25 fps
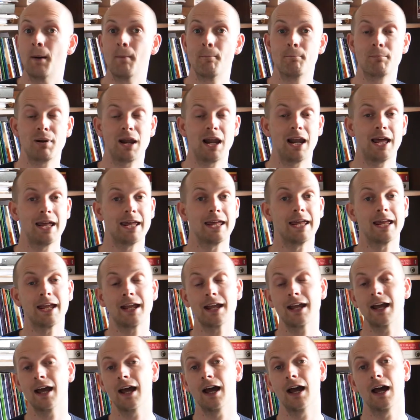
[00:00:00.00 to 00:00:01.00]

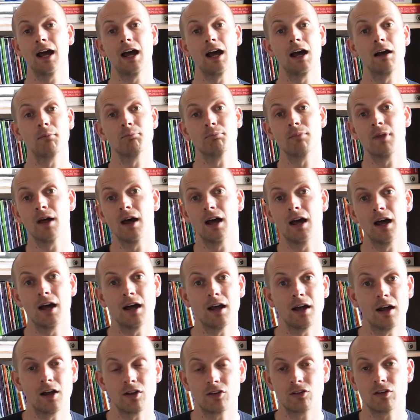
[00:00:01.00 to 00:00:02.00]
playing
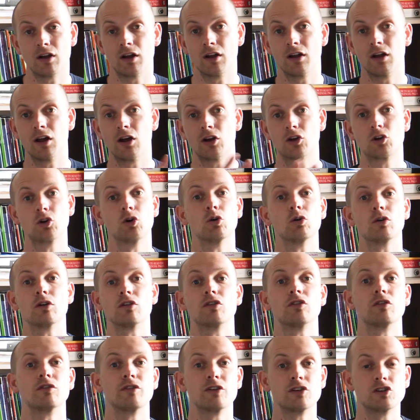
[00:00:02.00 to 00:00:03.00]
a chorus
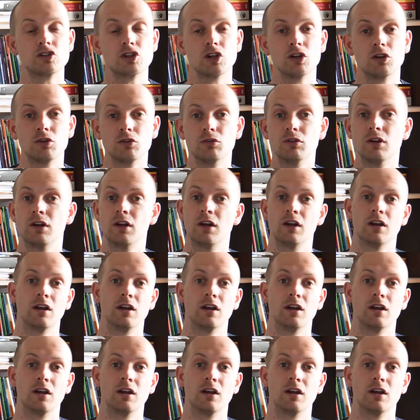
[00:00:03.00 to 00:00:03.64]
of the tune,